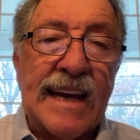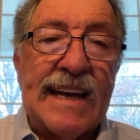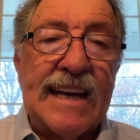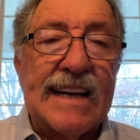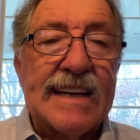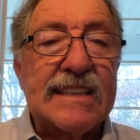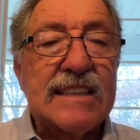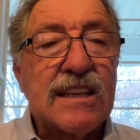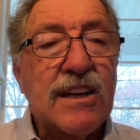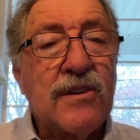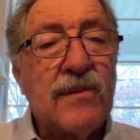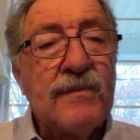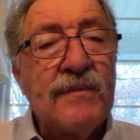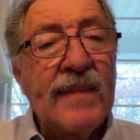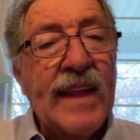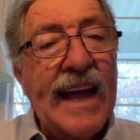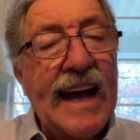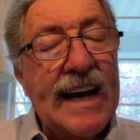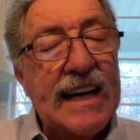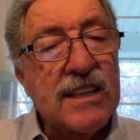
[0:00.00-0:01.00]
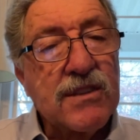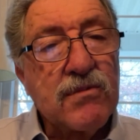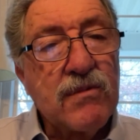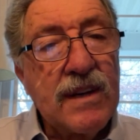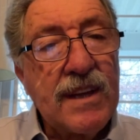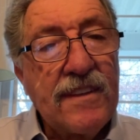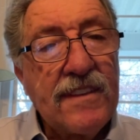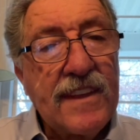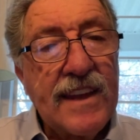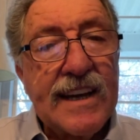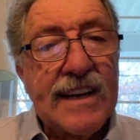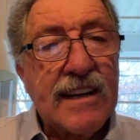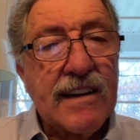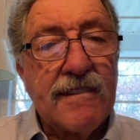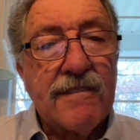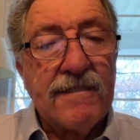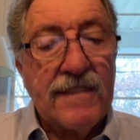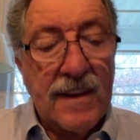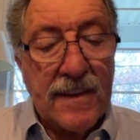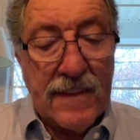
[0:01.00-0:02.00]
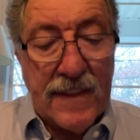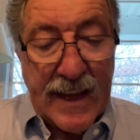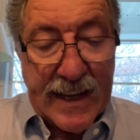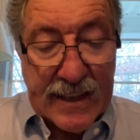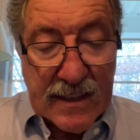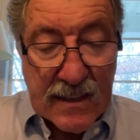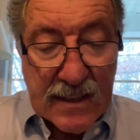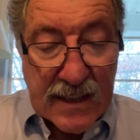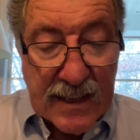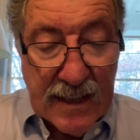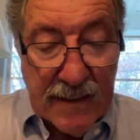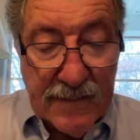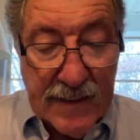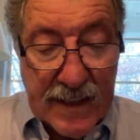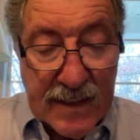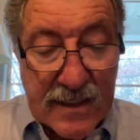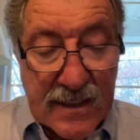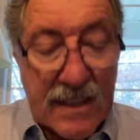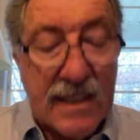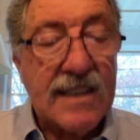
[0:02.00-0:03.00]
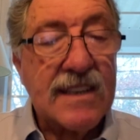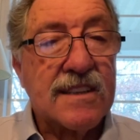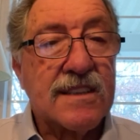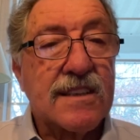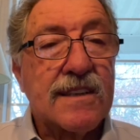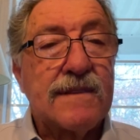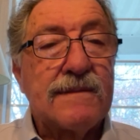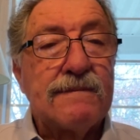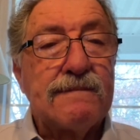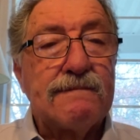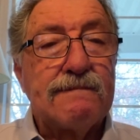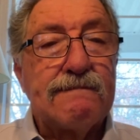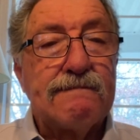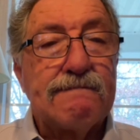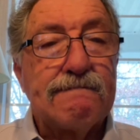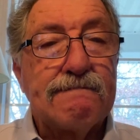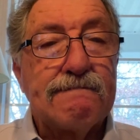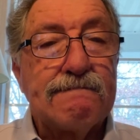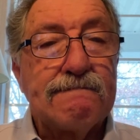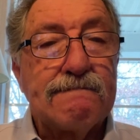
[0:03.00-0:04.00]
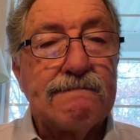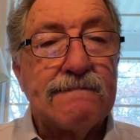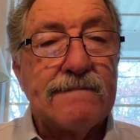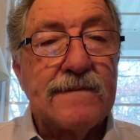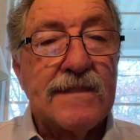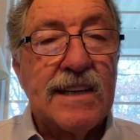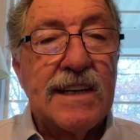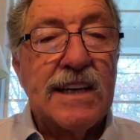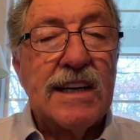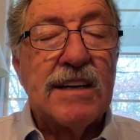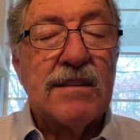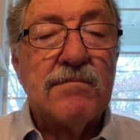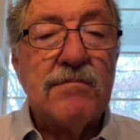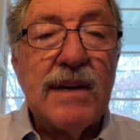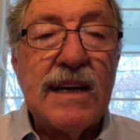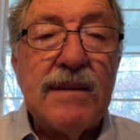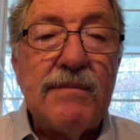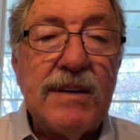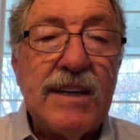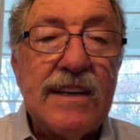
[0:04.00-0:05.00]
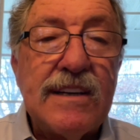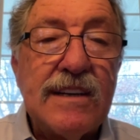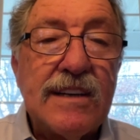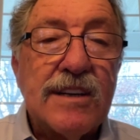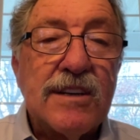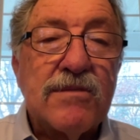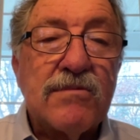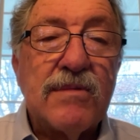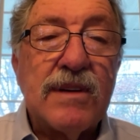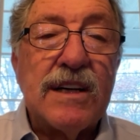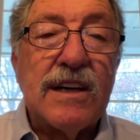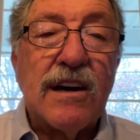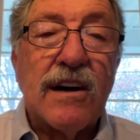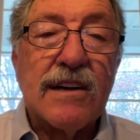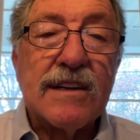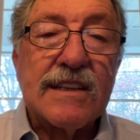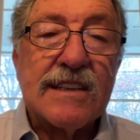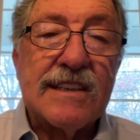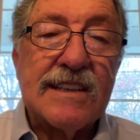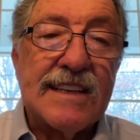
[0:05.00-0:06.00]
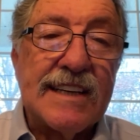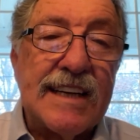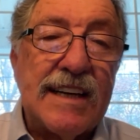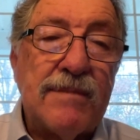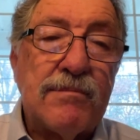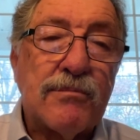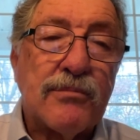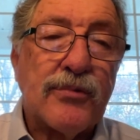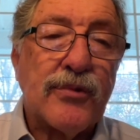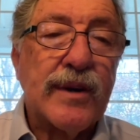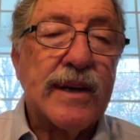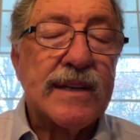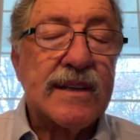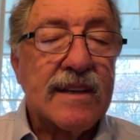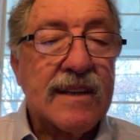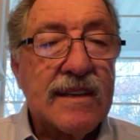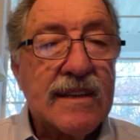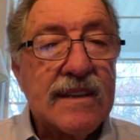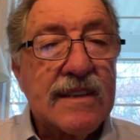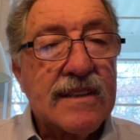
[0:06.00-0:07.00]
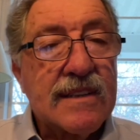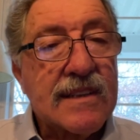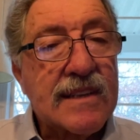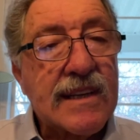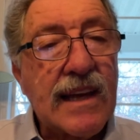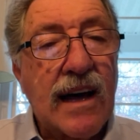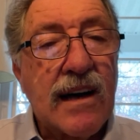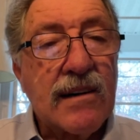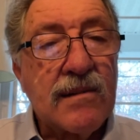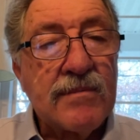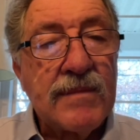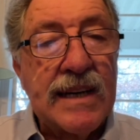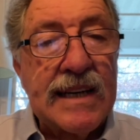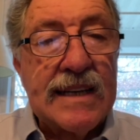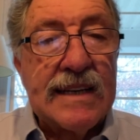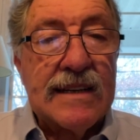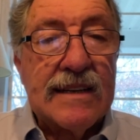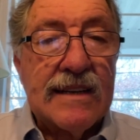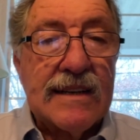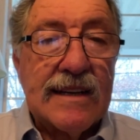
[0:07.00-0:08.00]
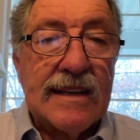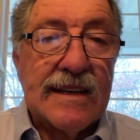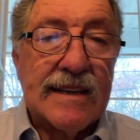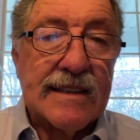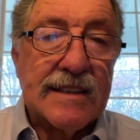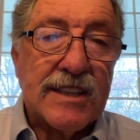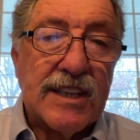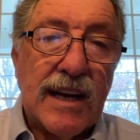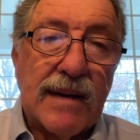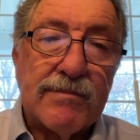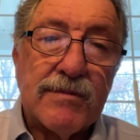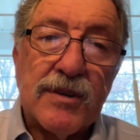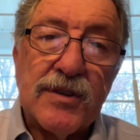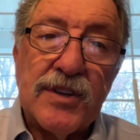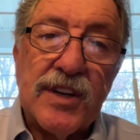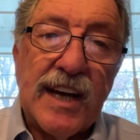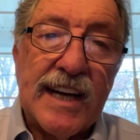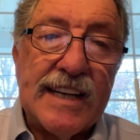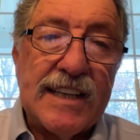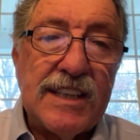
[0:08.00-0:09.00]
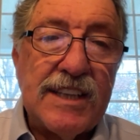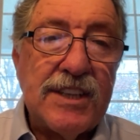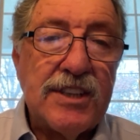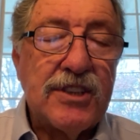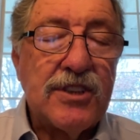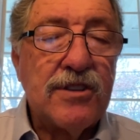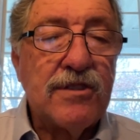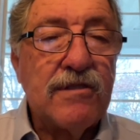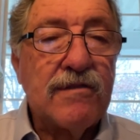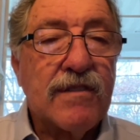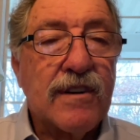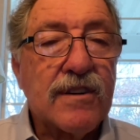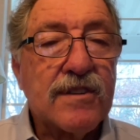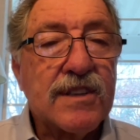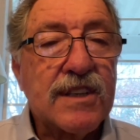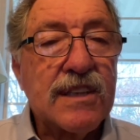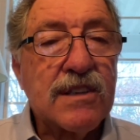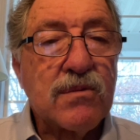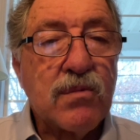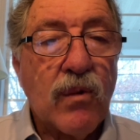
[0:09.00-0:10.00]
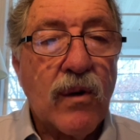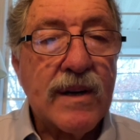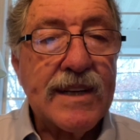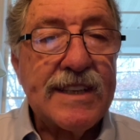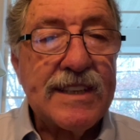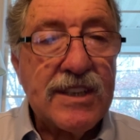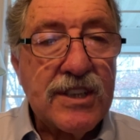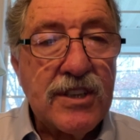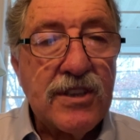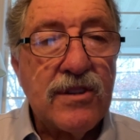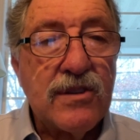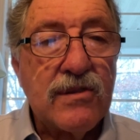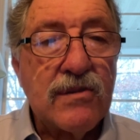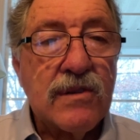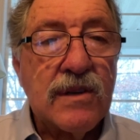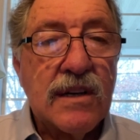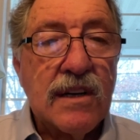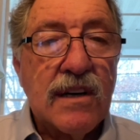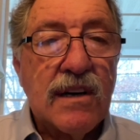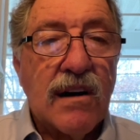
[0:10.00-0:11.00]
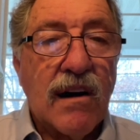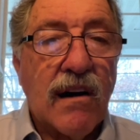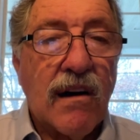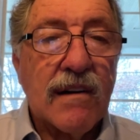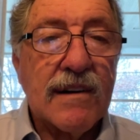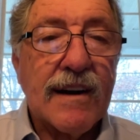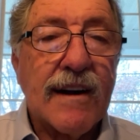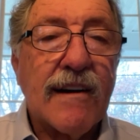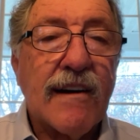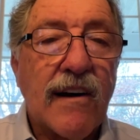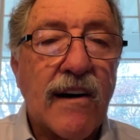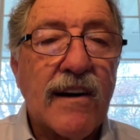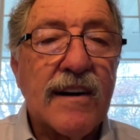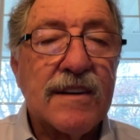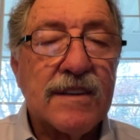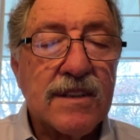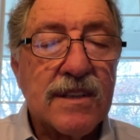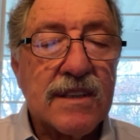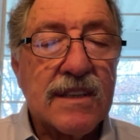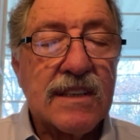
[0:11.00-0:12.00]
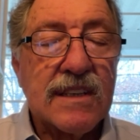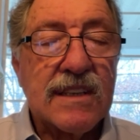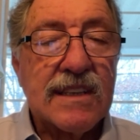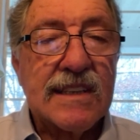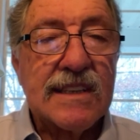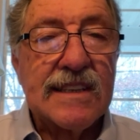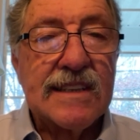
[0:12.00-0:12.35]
And so as we think of the Thanksgiving season, maybe we ought to imprint Psalm chapter 92, verses 1 and 2 on our hearts.